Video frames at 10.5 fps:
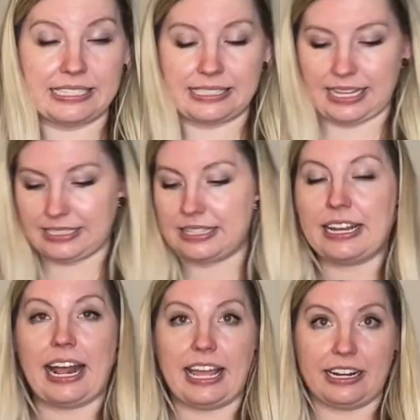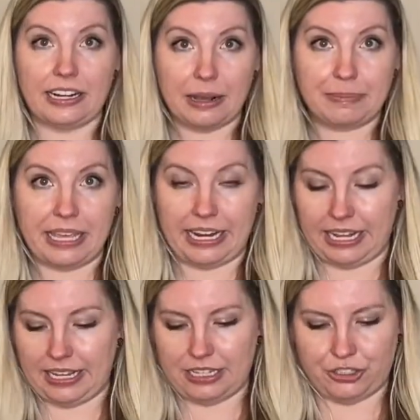things that I ended up
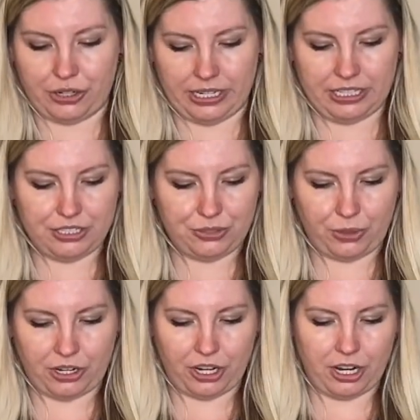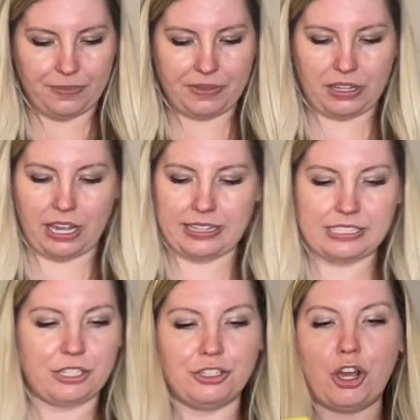getting during this order. I got
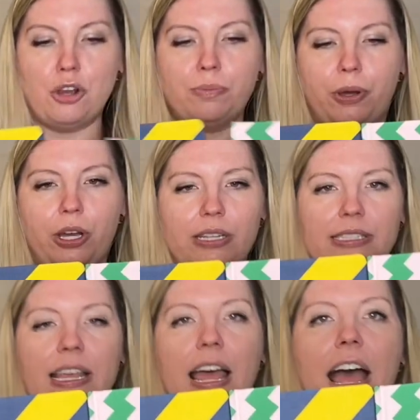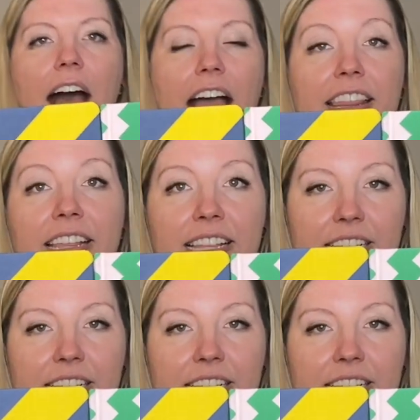these little notebooks. I think these